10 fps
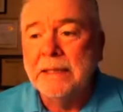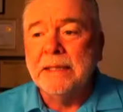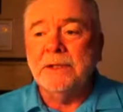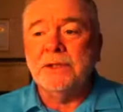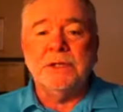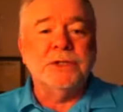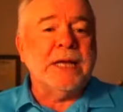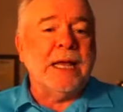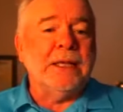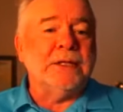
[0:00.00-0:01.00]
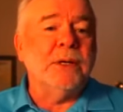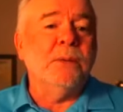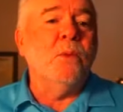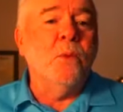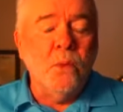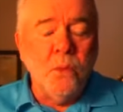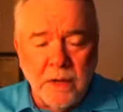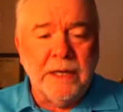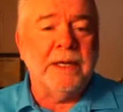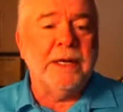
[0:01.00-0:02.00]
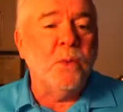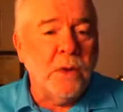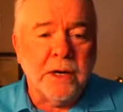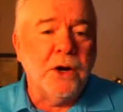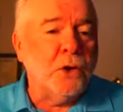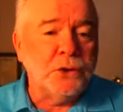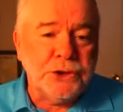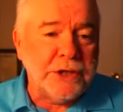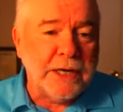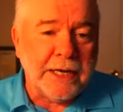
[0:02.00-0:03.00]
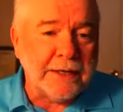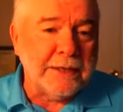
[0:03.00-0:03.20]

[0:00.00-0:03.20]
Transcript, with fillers: it's going to sound like some really weirdo shit.